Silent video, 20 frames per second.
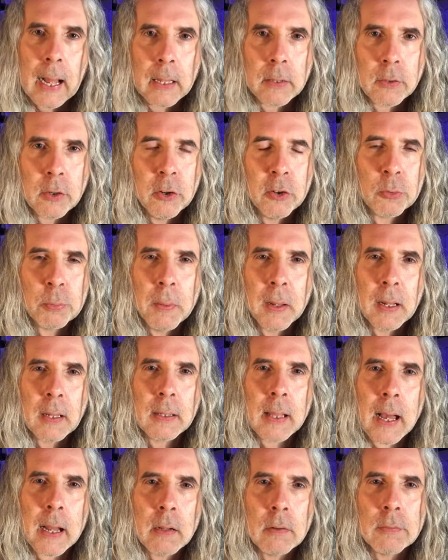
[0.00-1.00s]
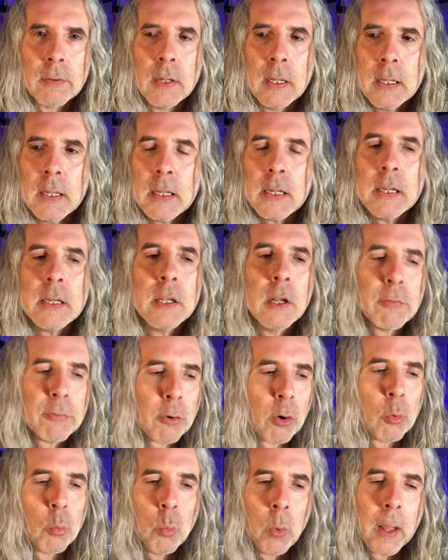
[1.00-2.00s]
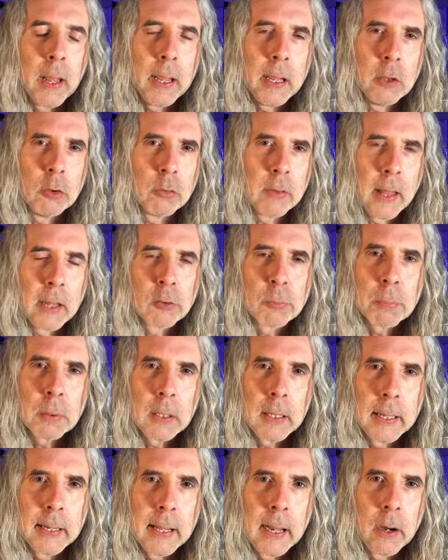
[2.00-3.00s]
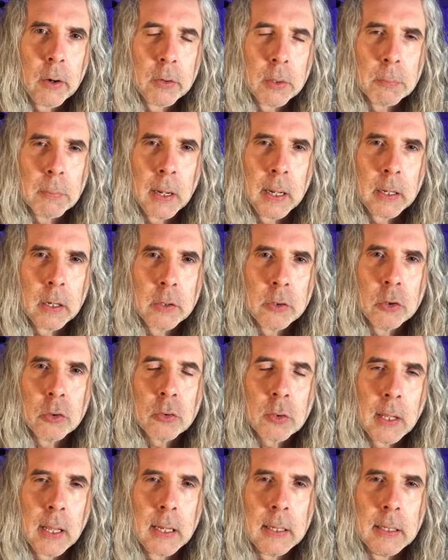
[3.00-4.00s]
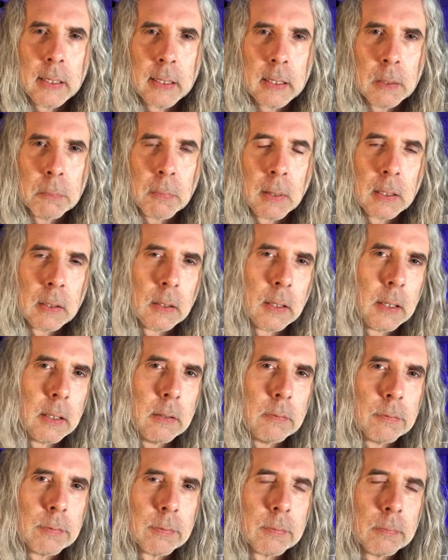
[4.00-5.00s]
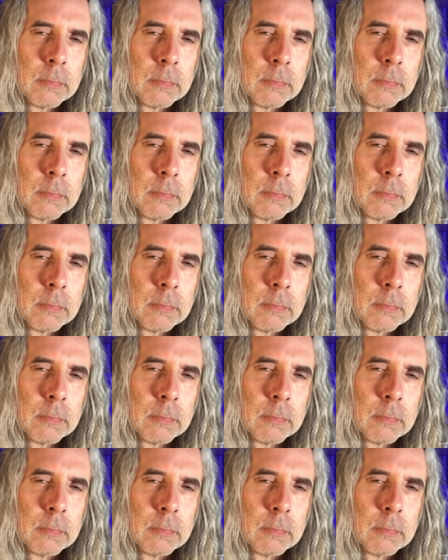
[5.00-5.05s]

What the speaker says: There's been a lot of different ways that's played out in my understanding and in my life.